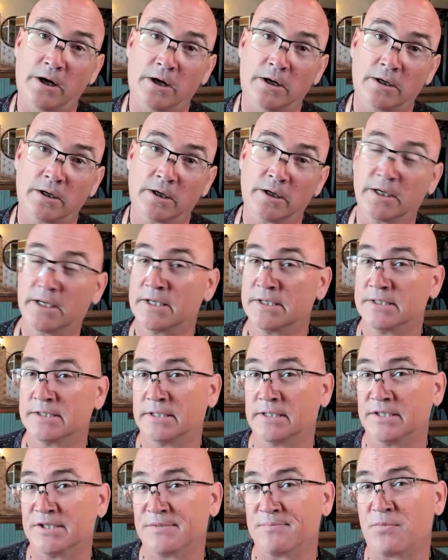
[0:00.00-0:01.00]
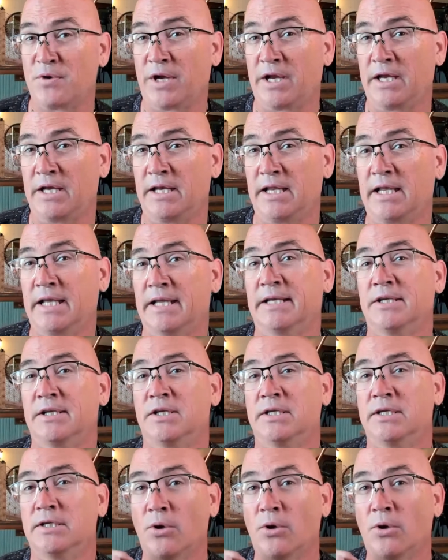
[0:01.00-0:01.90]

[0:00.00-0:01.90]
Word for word: are is it is bringing in